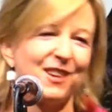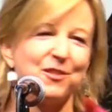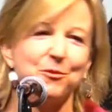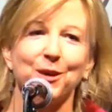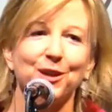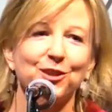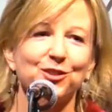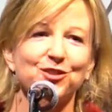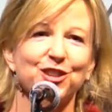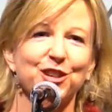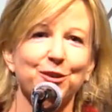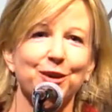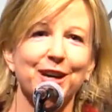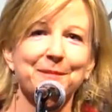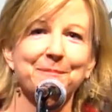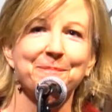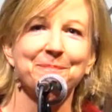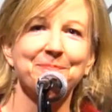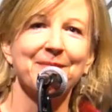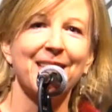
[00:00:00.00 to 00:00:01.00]
Real
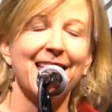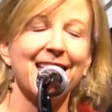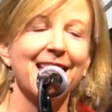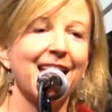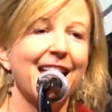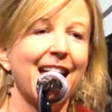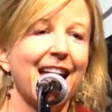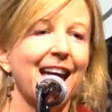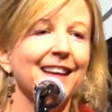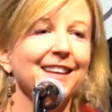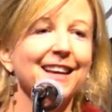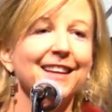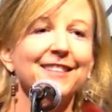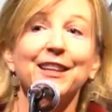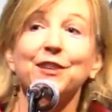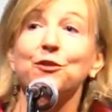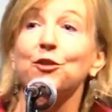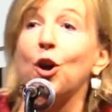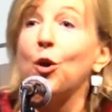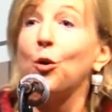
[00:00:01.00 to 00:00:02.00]
cheery. And I
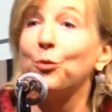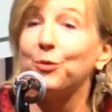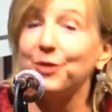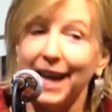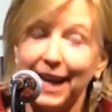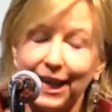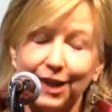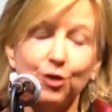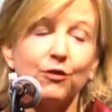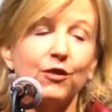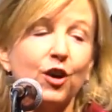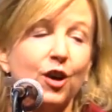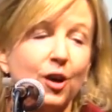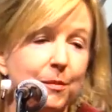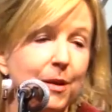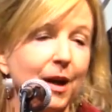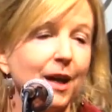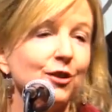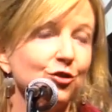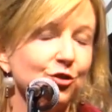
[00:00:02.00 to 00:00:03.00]
said, "No, thank you very
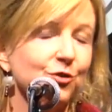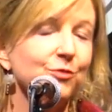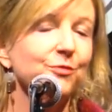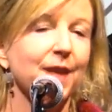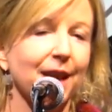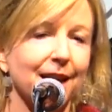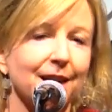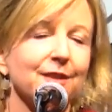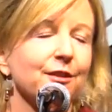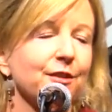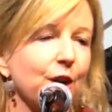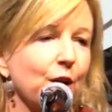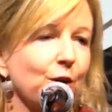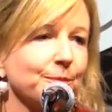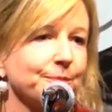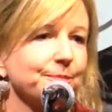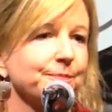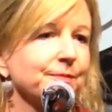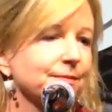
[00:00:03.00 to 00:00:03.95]
much. Thanks, though."